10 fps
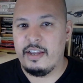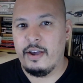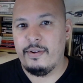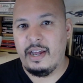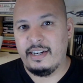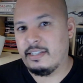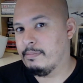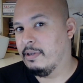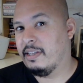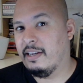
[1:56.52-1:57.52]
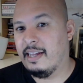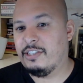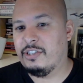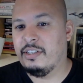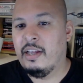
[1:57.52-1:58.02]
own and is in my
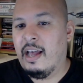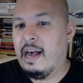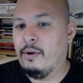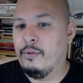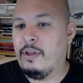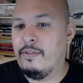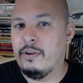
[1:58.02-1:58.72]
collection, and although the